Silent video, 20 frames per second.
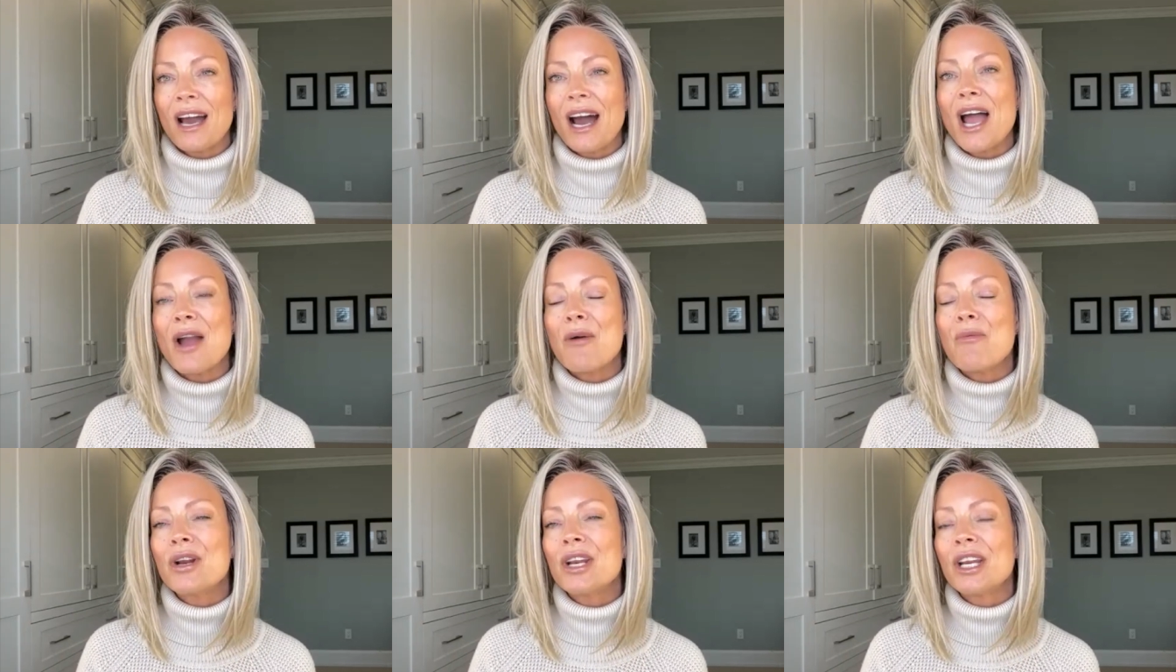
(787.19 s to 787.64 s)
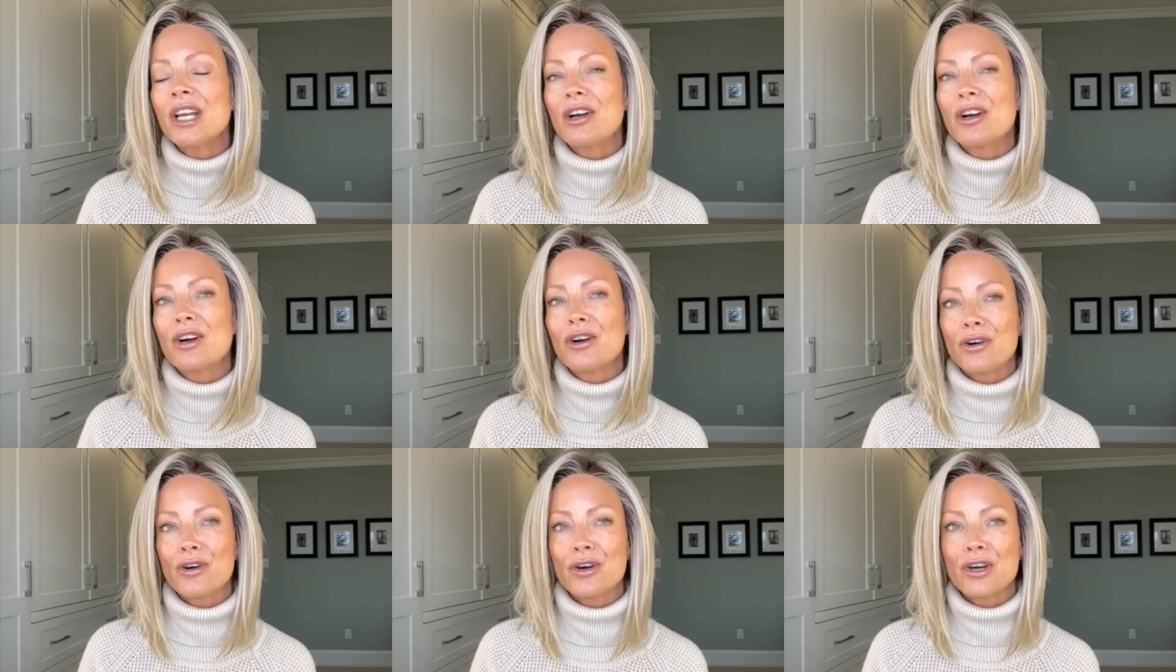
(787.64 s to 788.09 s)
I would
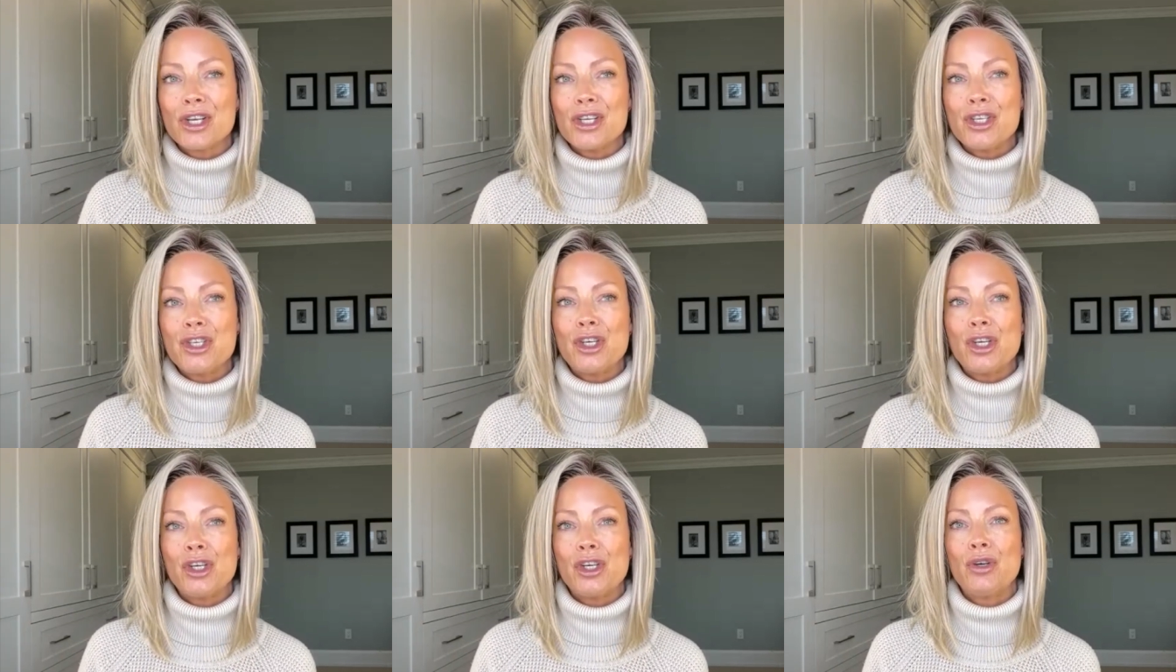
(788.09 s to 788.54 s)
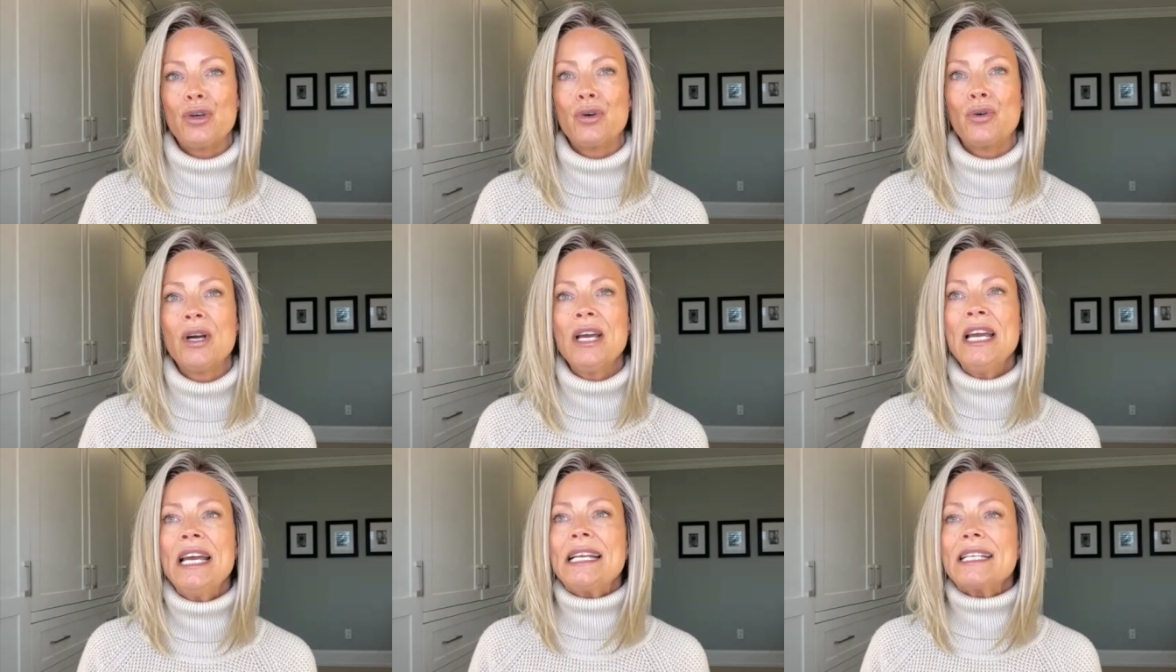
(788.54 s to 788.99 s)
encourage
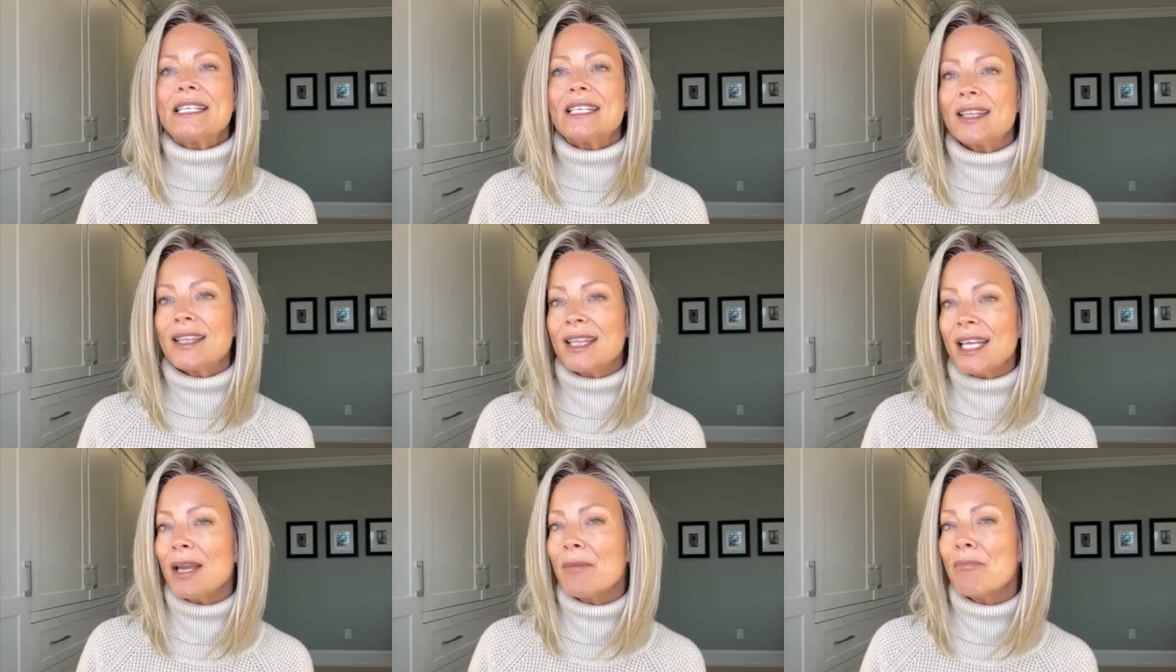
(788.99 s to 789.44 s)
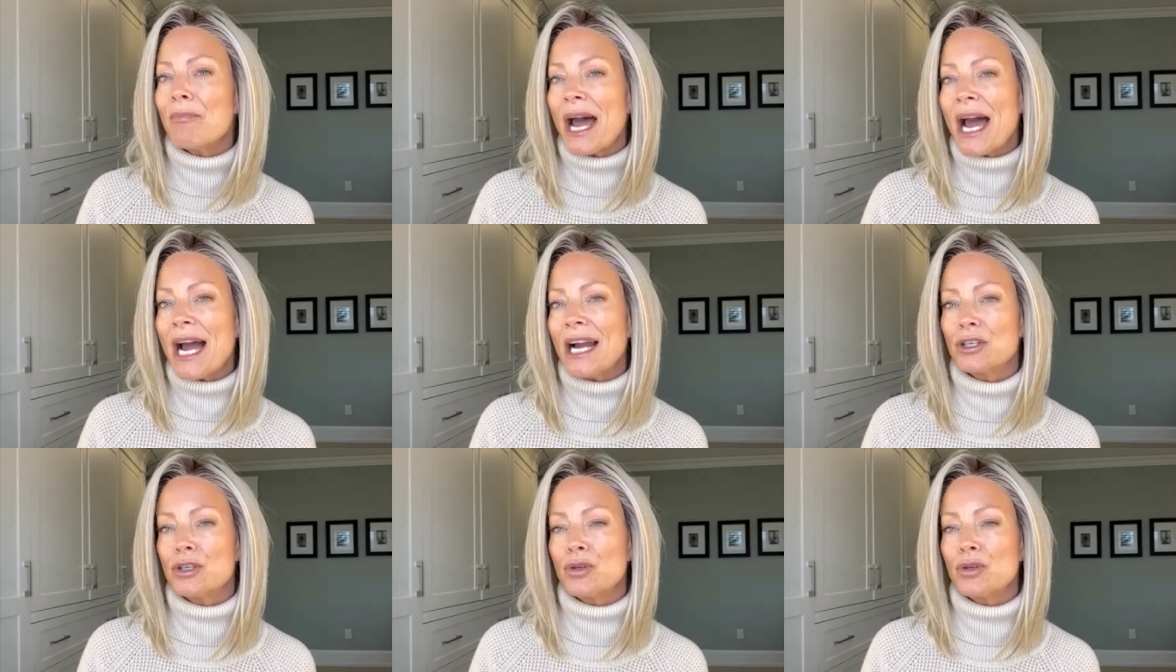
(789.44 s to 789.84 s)
you to think back